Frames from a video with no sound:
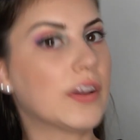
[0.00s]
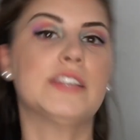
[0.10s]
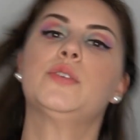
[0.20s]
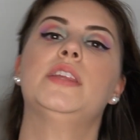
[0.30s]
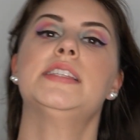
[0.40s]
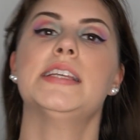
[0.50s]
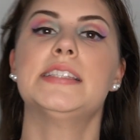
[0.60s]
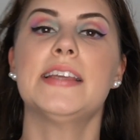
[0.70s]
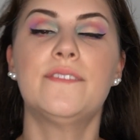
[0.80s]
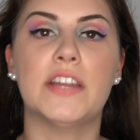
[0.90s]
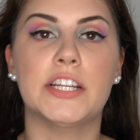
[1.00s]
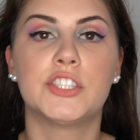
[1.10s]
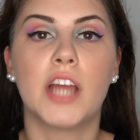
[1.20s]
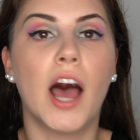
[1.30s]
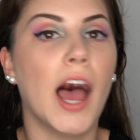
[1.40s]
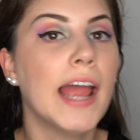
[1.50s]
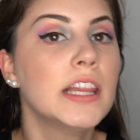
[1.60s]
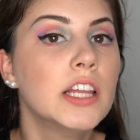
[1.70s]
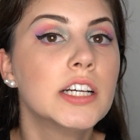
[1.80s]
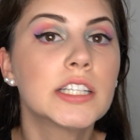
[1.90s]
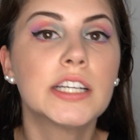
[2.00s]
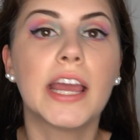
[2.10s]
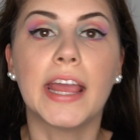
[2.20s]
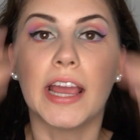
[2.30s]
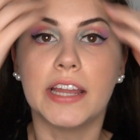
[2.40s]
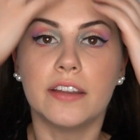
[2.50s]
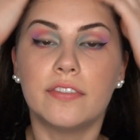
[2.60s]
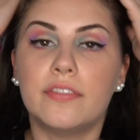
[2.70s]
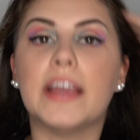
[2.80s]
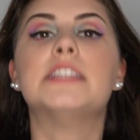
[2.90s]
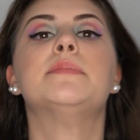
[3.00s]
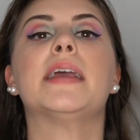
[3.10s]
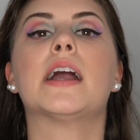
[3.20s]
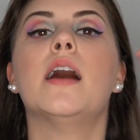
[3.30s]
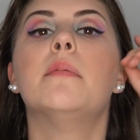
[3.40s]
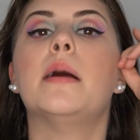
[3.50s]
Okay, so this is the finished eye look and face makeup.